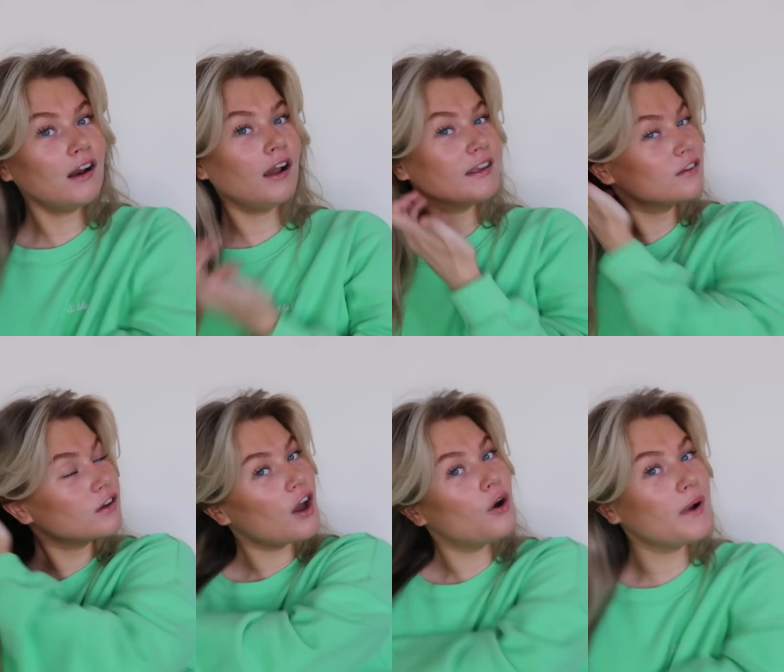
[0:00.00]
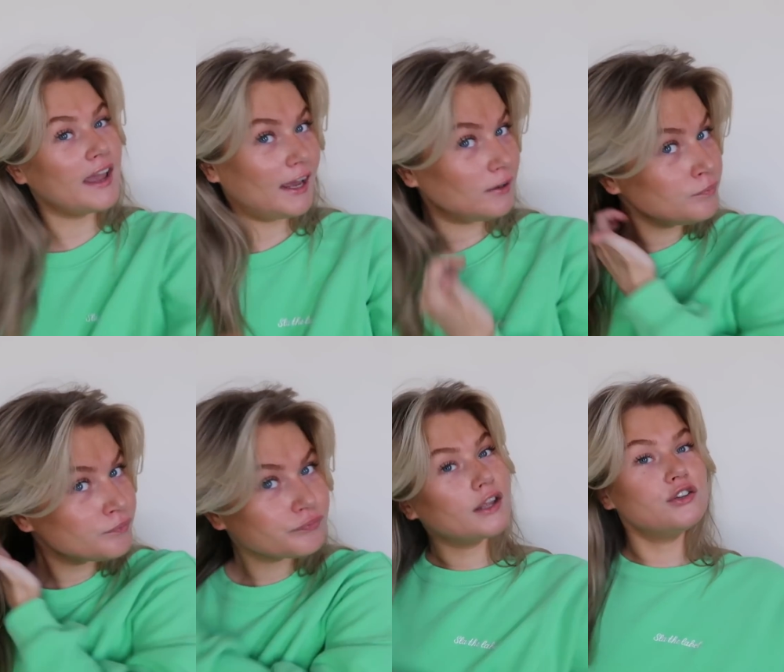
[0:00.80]
I go in.
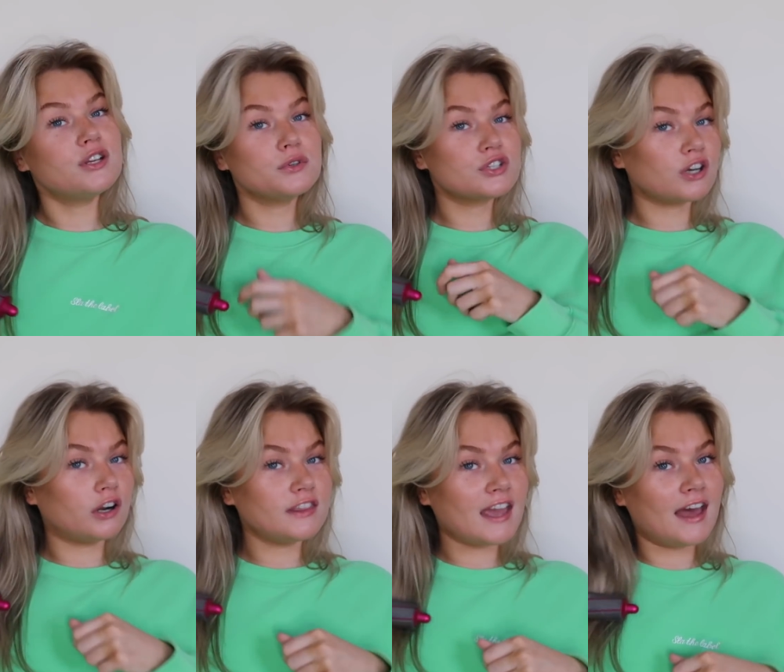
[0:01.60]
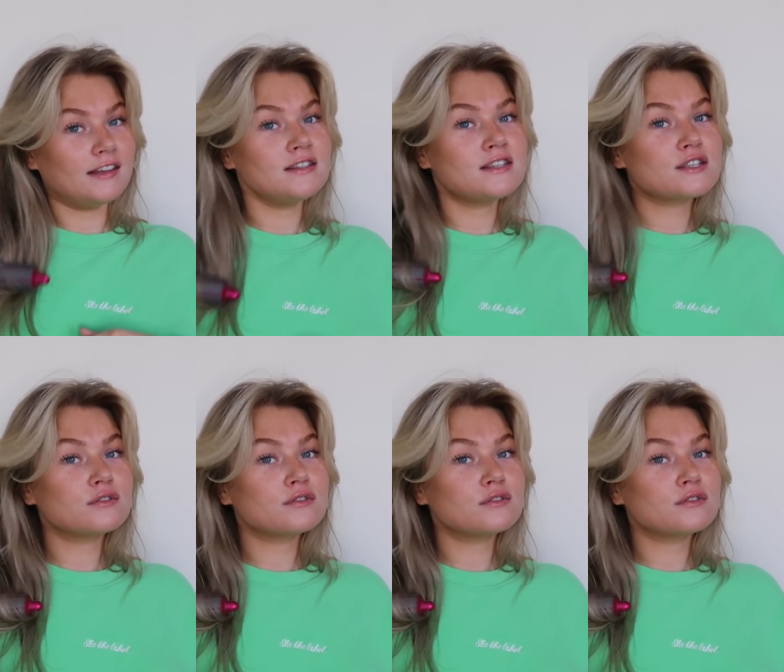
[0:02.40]
I usually would just start at the ends.